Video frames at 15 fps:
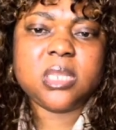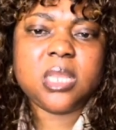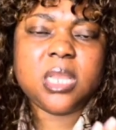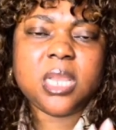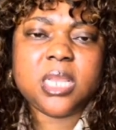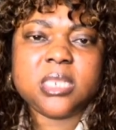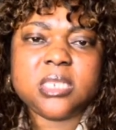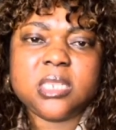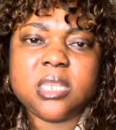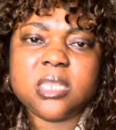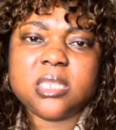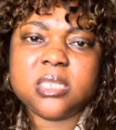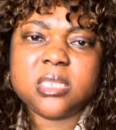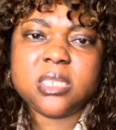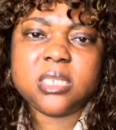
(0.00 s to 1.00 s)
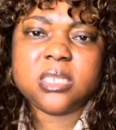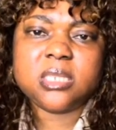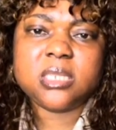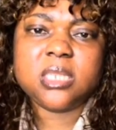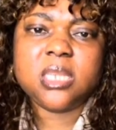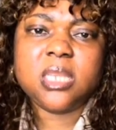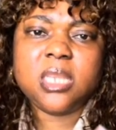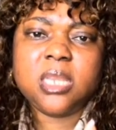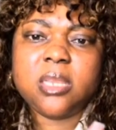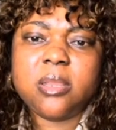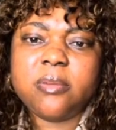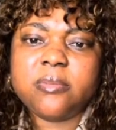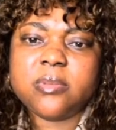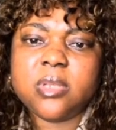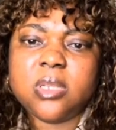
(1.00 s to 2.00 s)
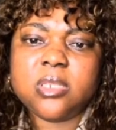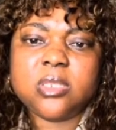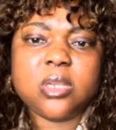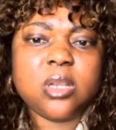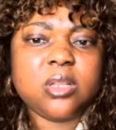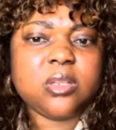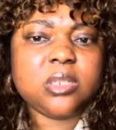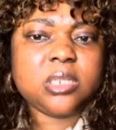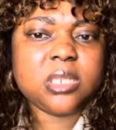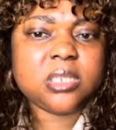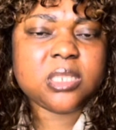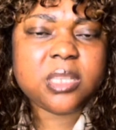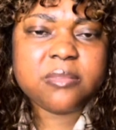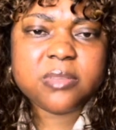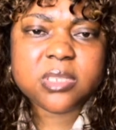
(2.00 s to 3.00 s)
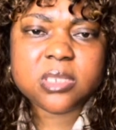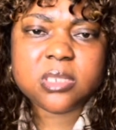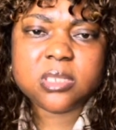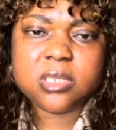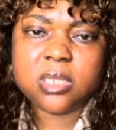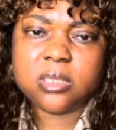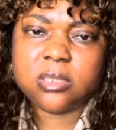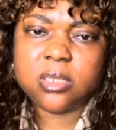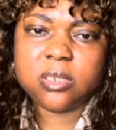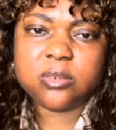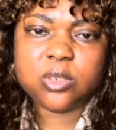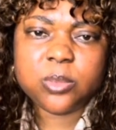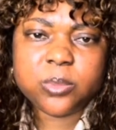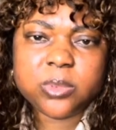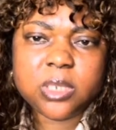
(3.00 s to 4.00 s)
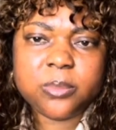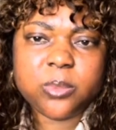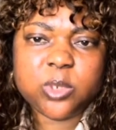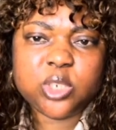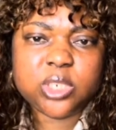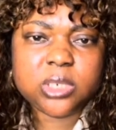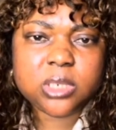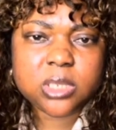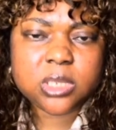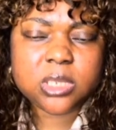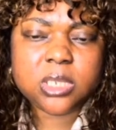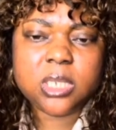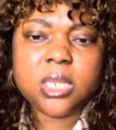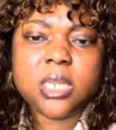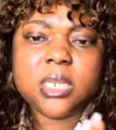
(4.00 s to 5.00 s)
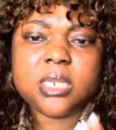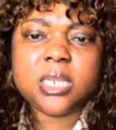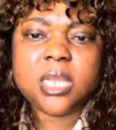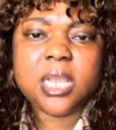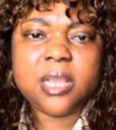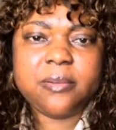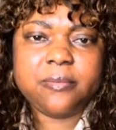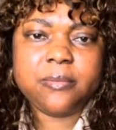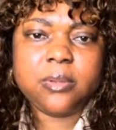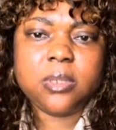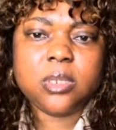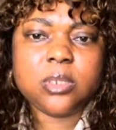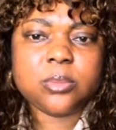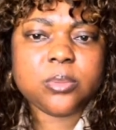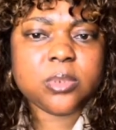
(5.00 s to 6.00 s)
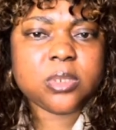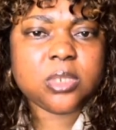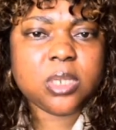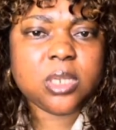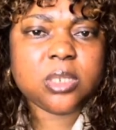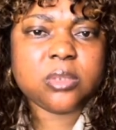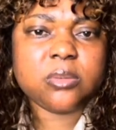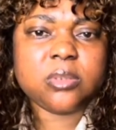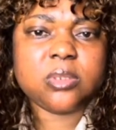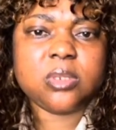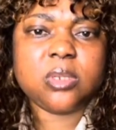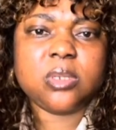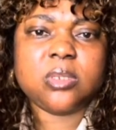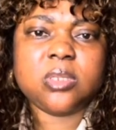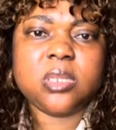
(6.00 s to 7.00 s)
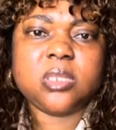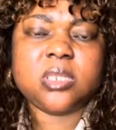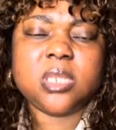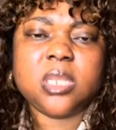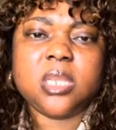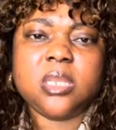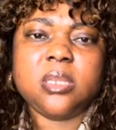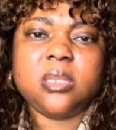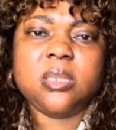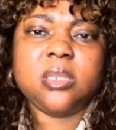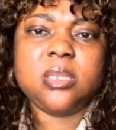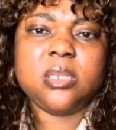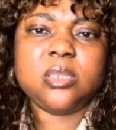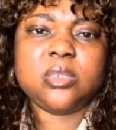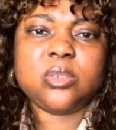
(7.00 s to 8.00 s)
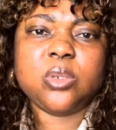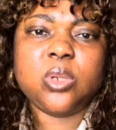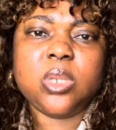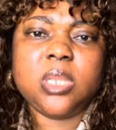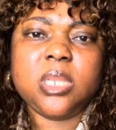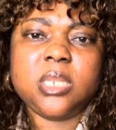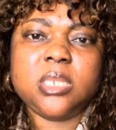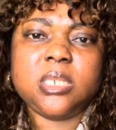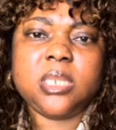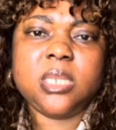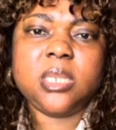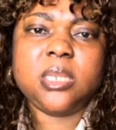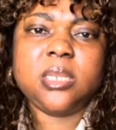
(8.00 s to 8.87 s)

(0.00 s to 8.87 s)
As you can see, they have shown you all the services and the job opportunity they have. Okay, let's dive into the healthcare. Let's go in there.